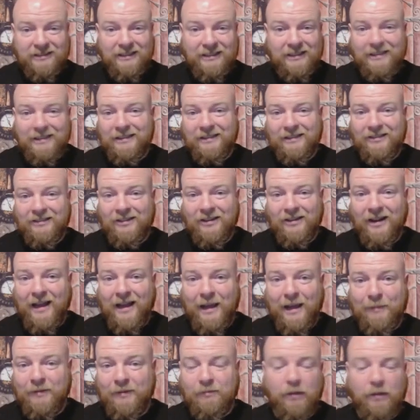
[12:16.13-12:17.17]
Uh, it's gonna
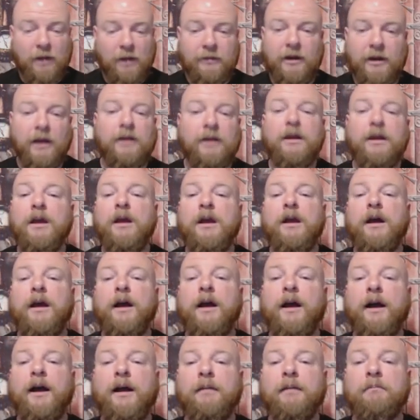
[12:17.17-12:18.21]
happen, probably not,
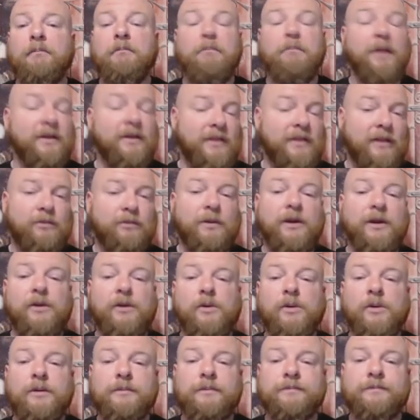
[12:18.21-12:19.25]
um, but that's pretty
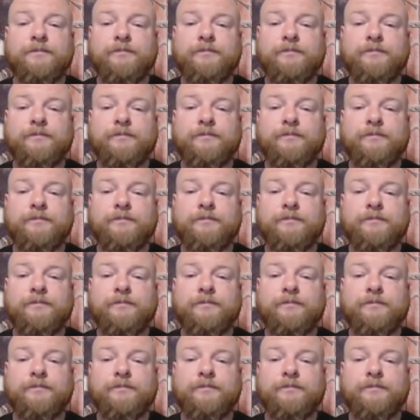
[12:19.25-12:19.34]
cool.